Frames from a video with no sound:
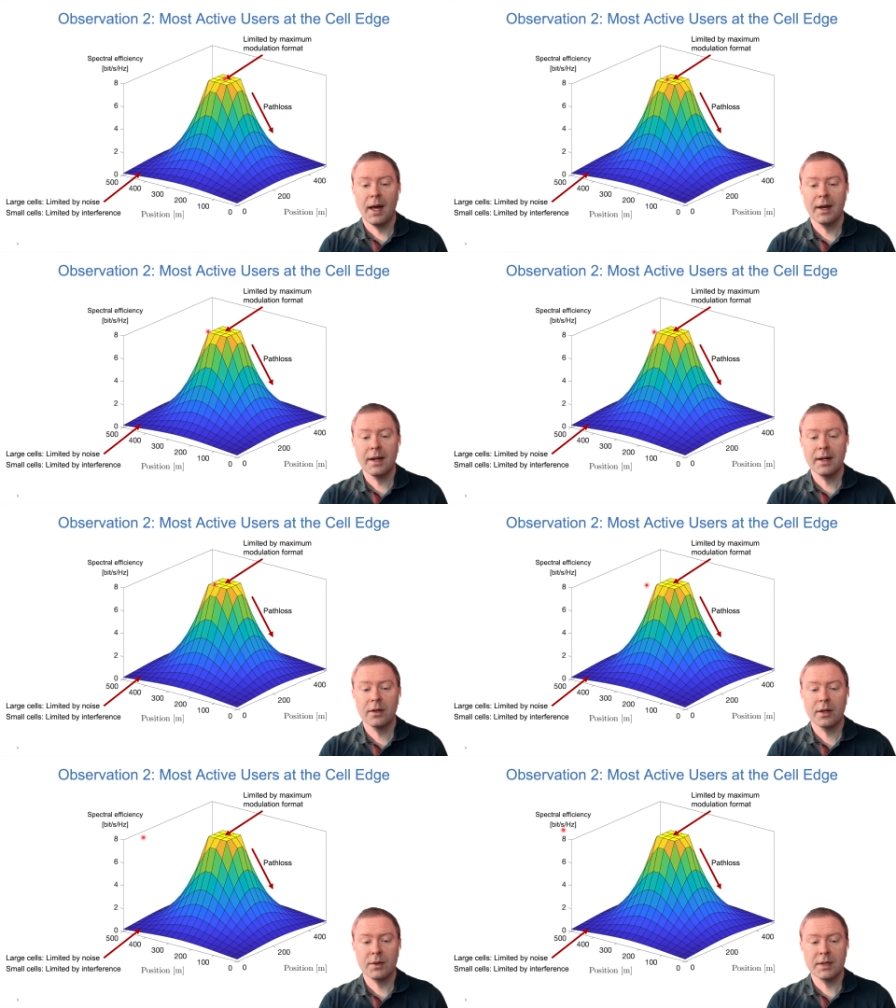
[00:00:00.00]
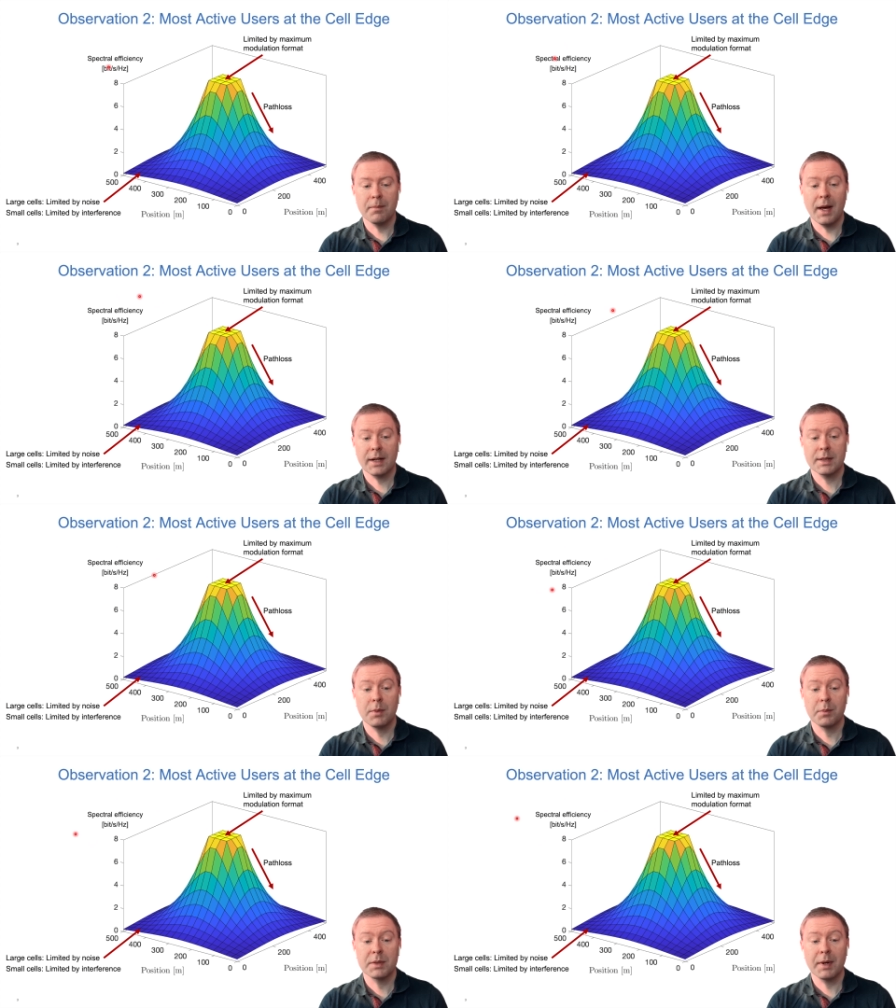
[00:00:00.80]
and here there is a
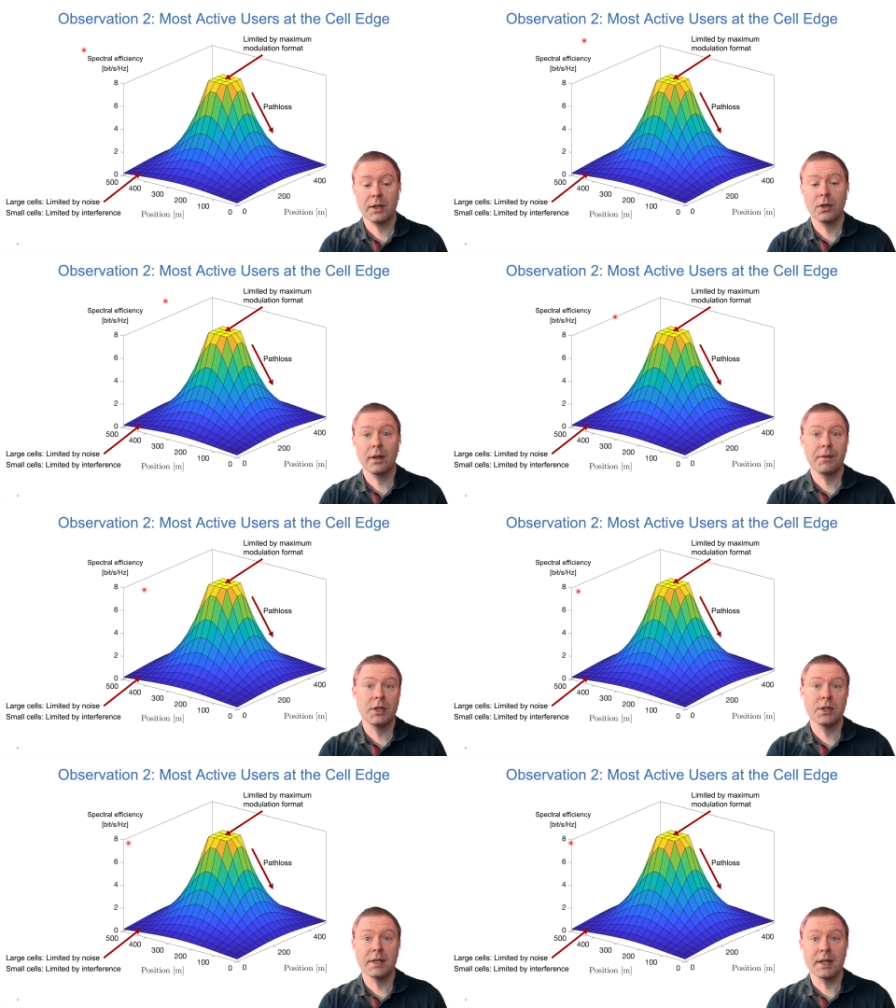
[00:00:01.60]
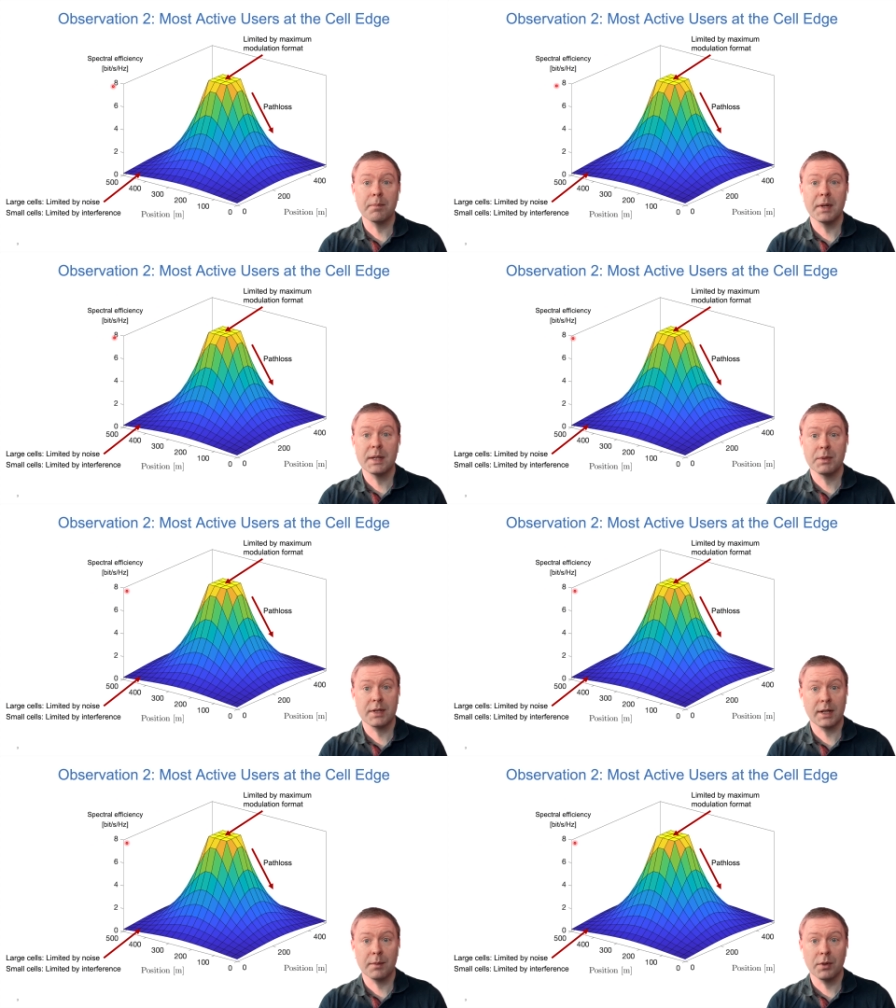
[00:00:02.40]
maximum spectral efficiency in bits per
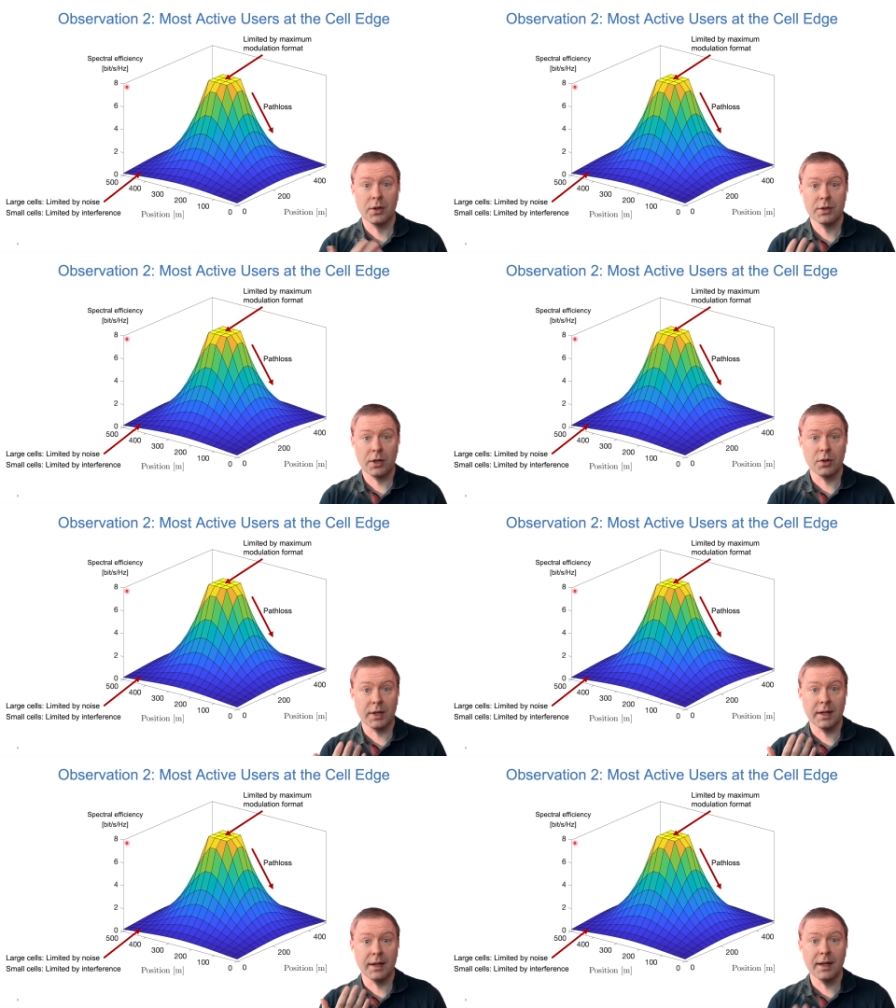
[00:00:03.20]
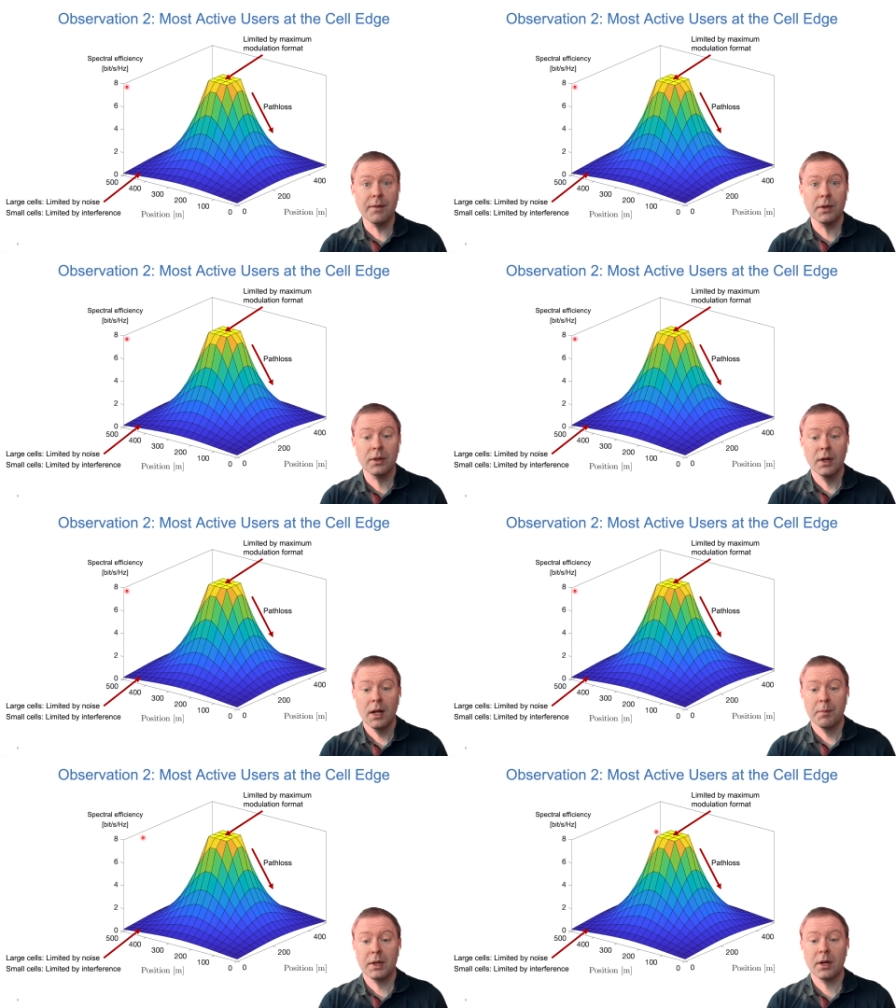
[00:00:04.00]
second per hertz that you can deliver
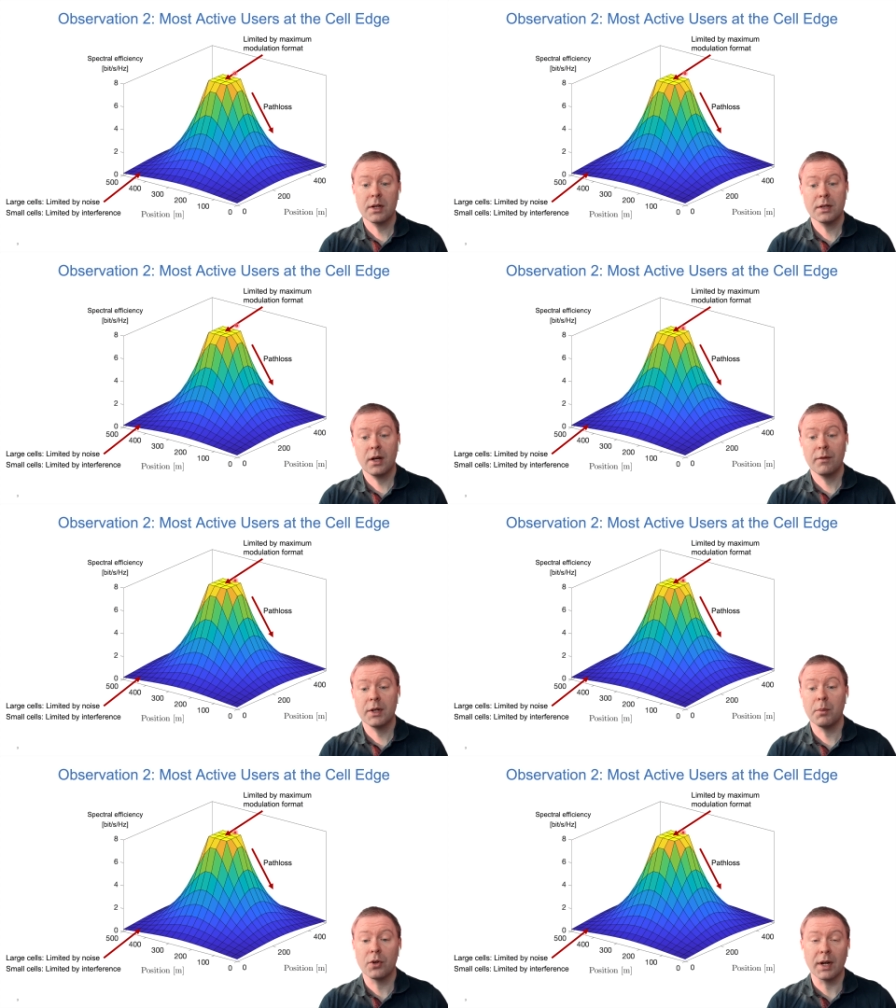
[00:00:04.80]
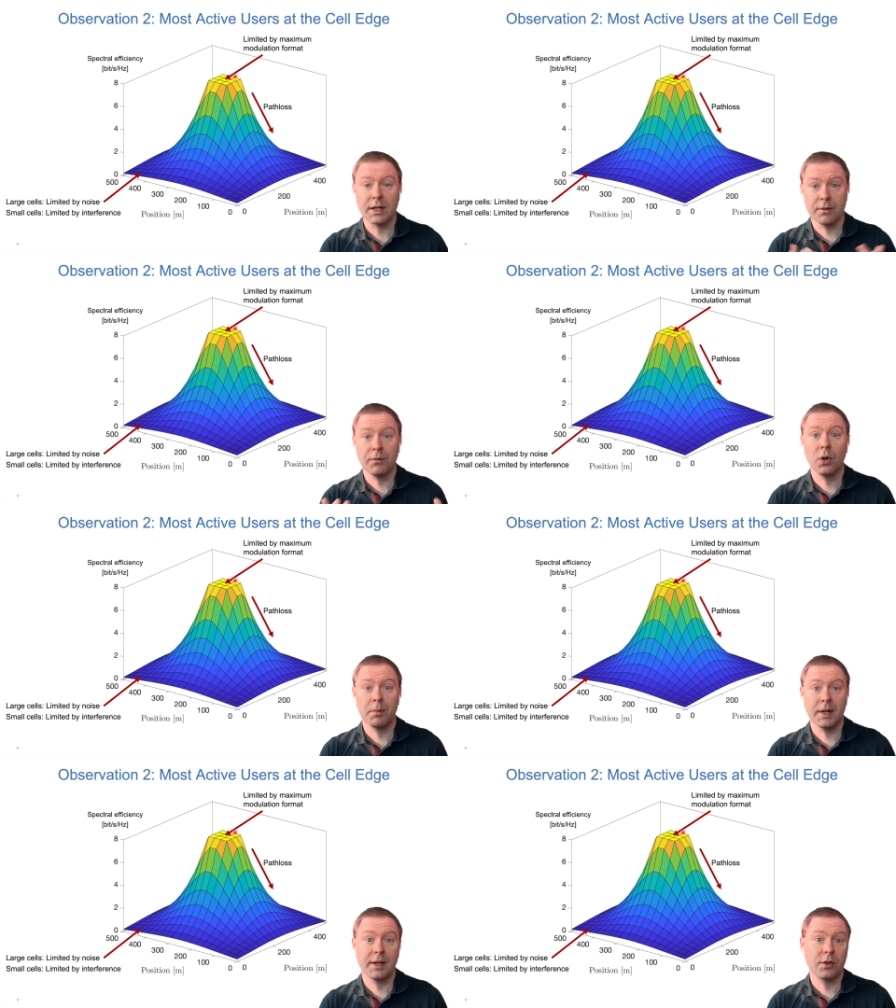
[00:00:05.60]
because of the modulation
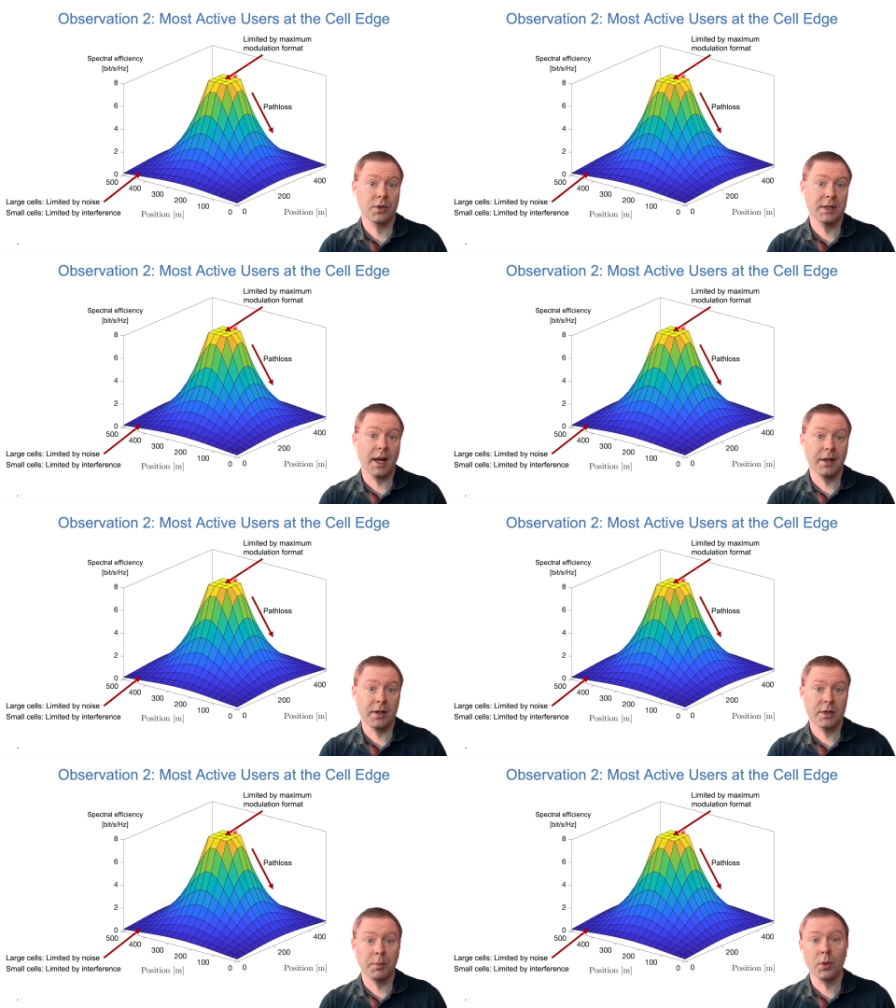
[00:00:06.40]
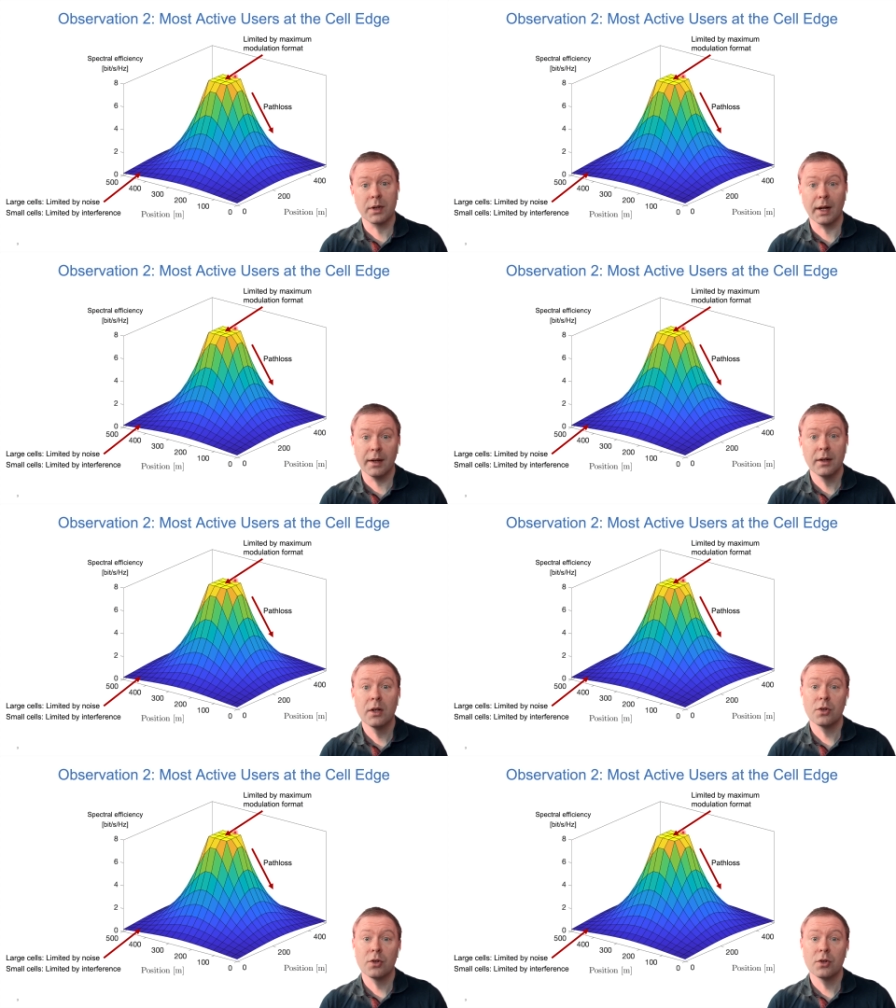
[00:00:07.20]
format that your standard is supporting.